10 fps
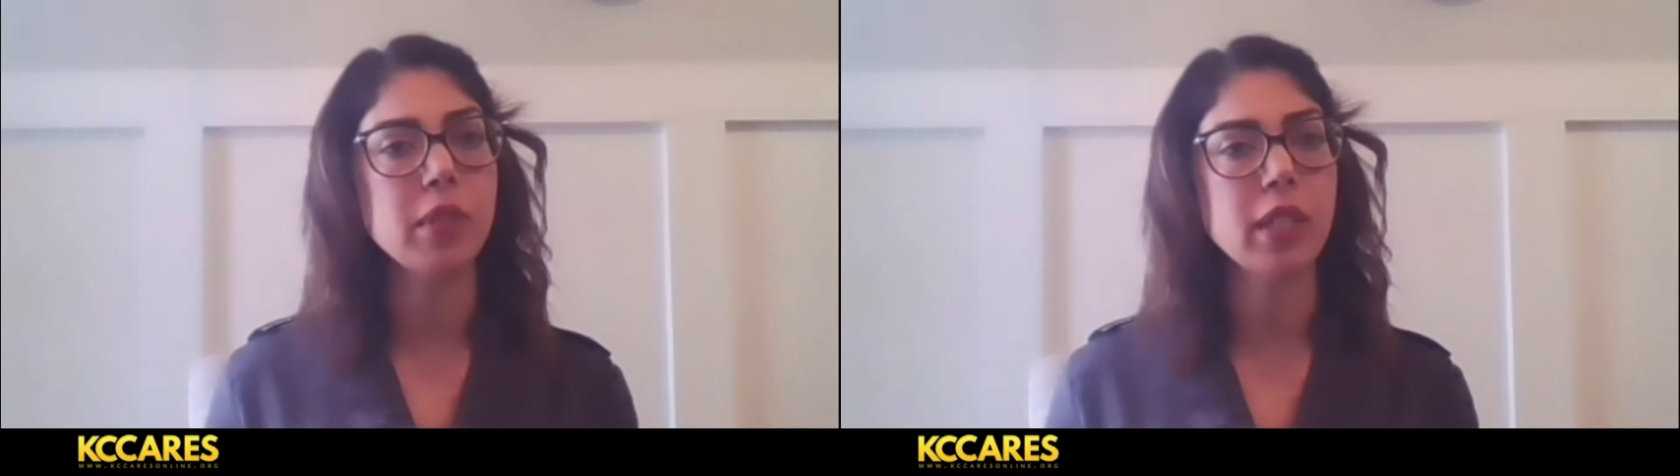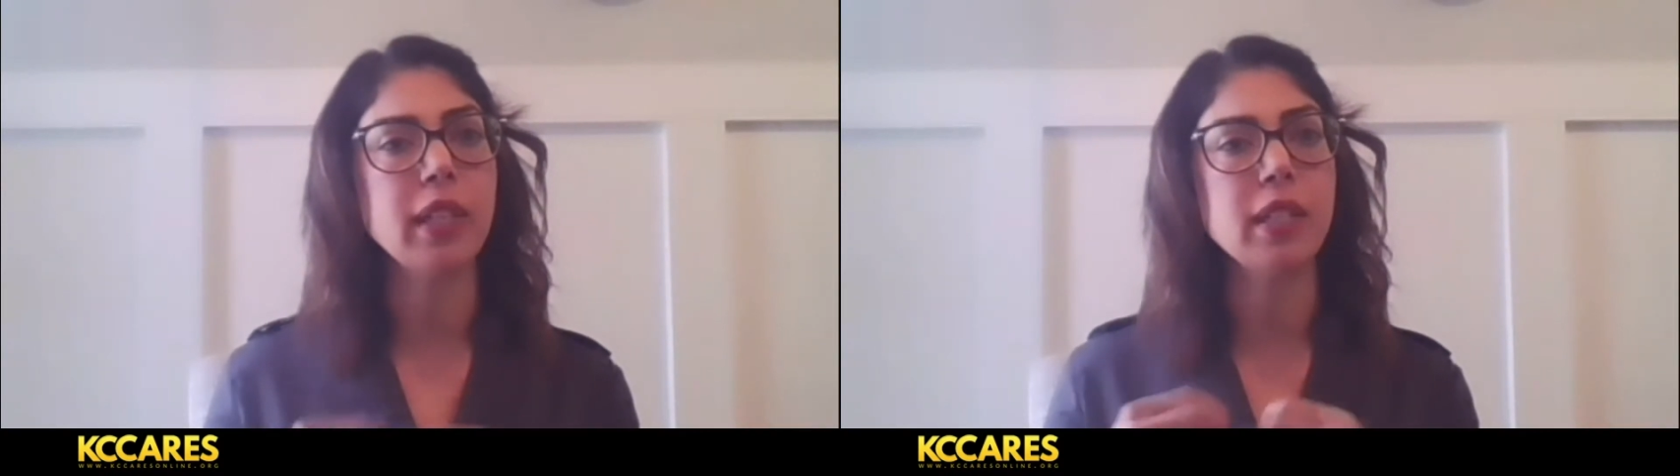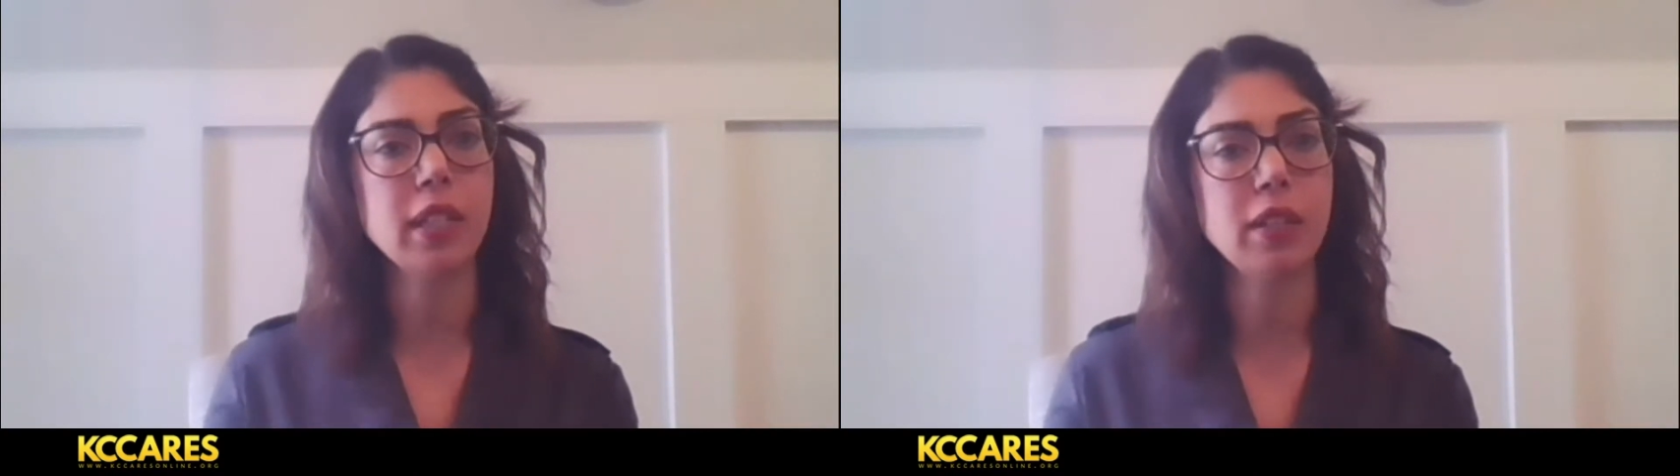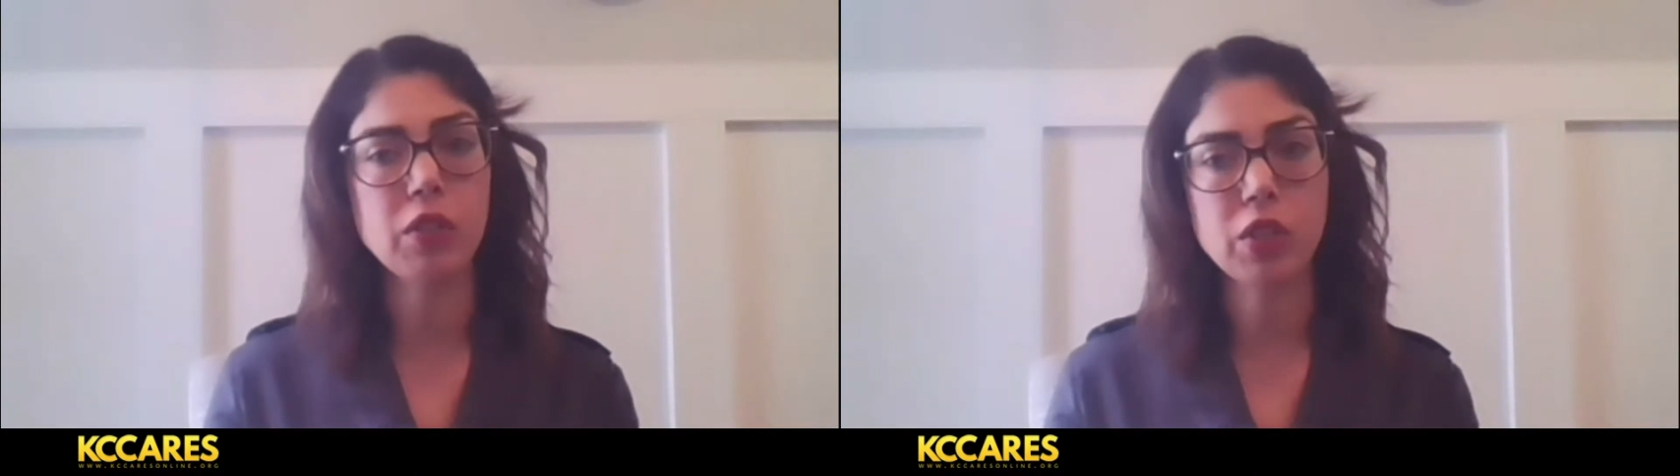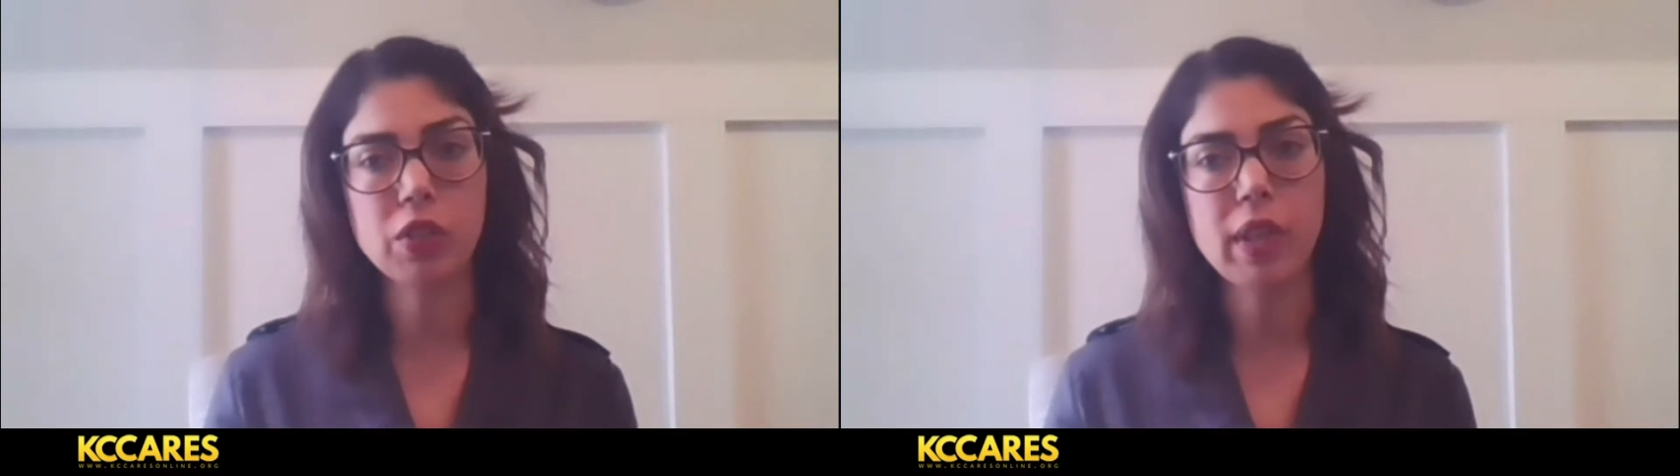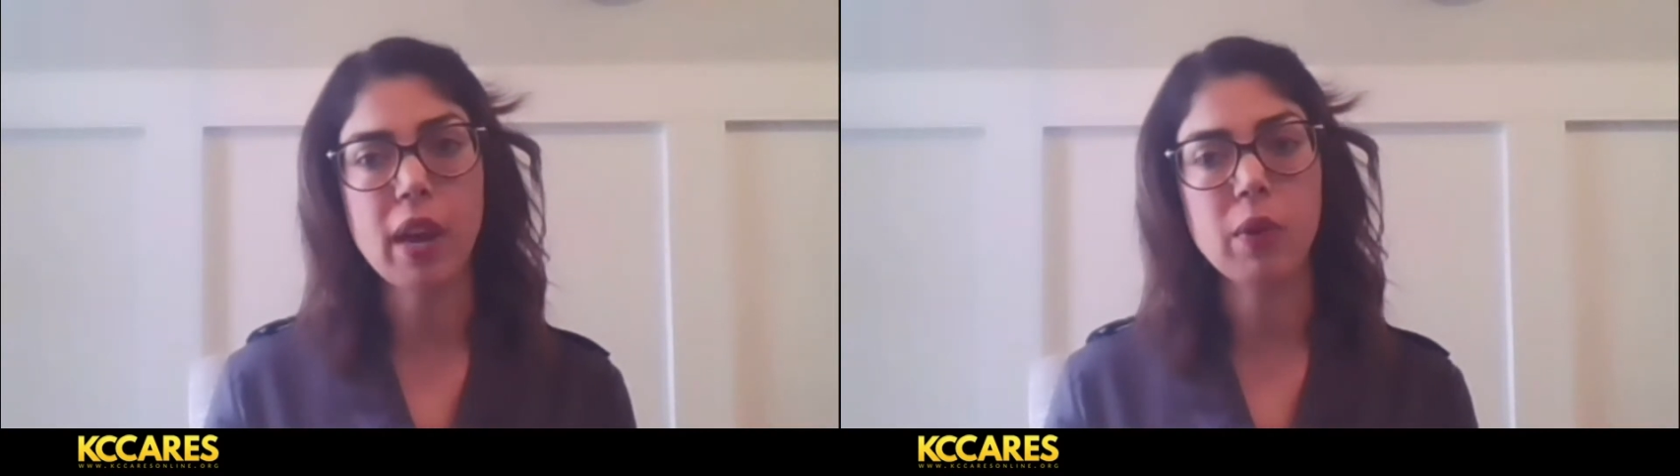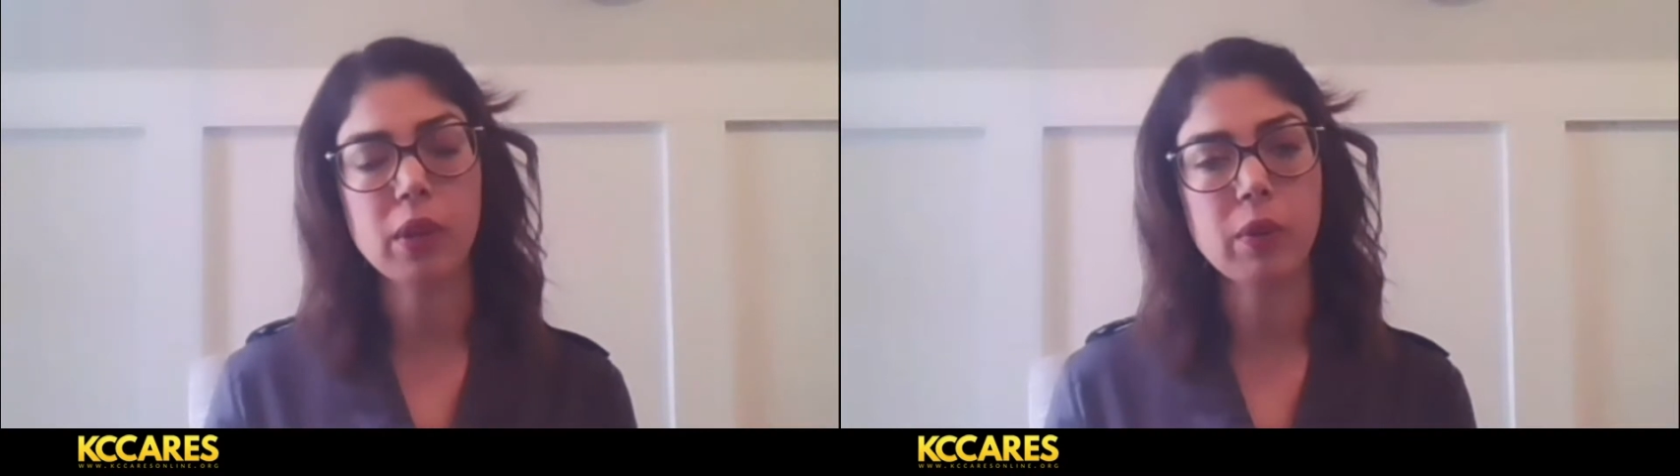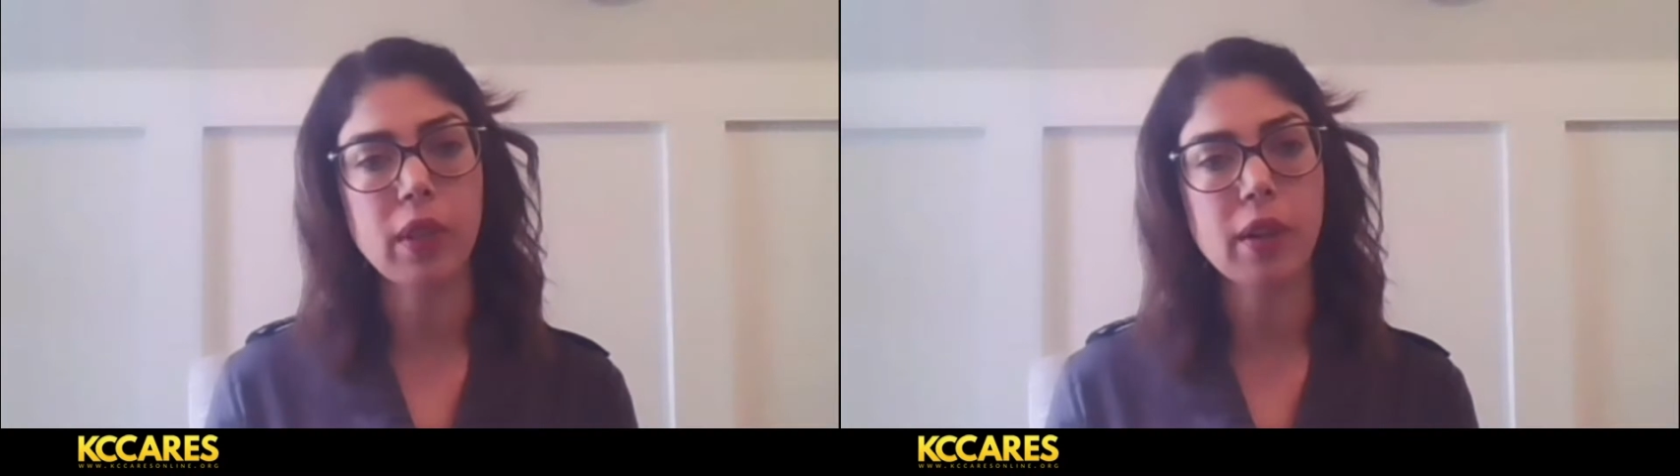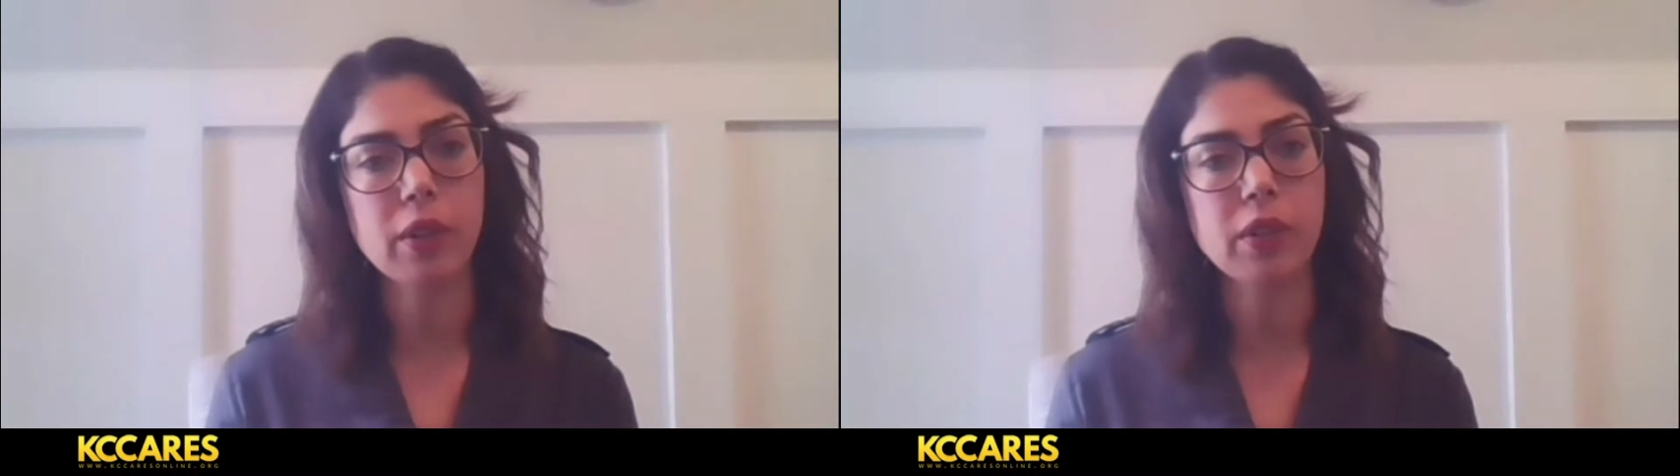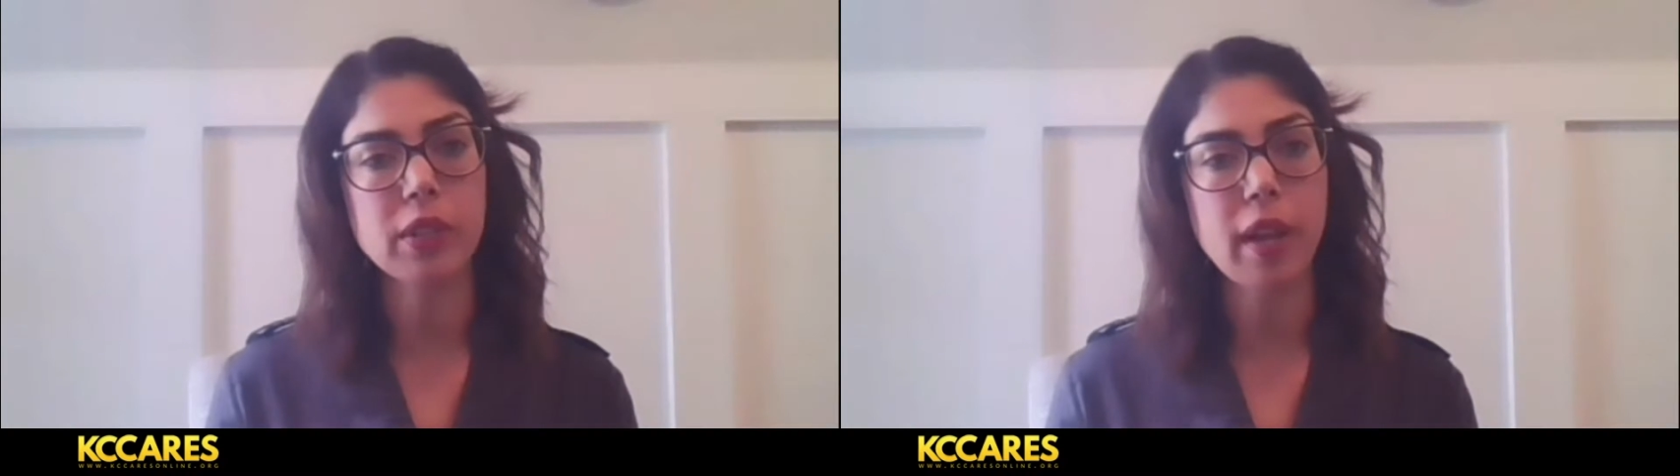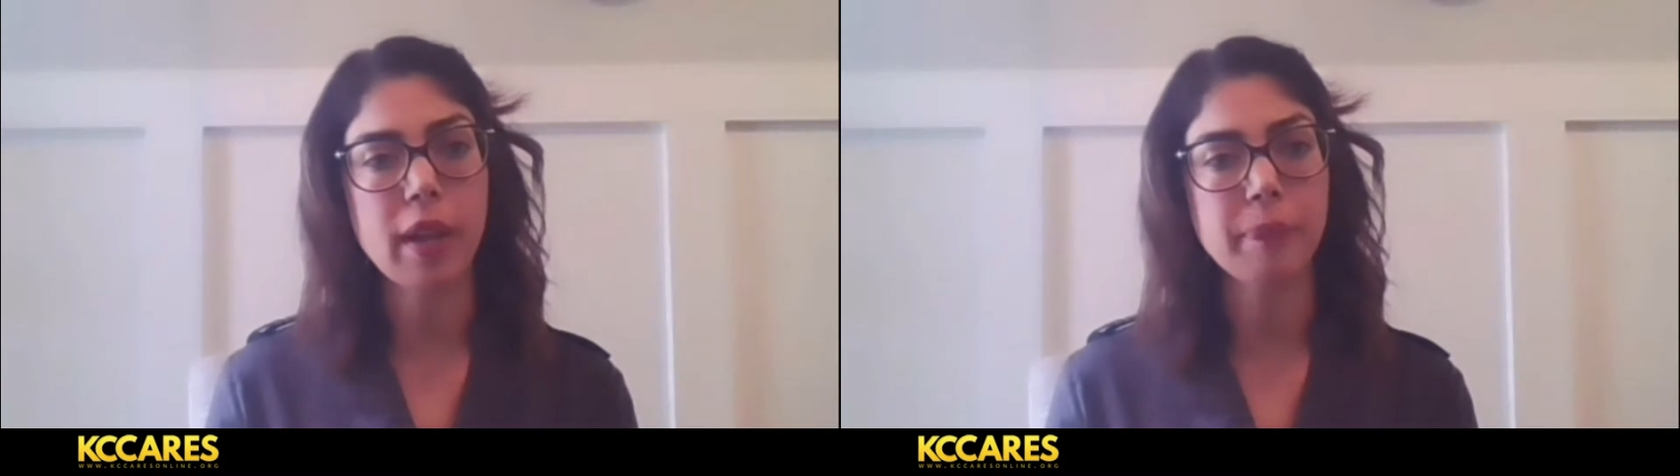to continue to do that work with others,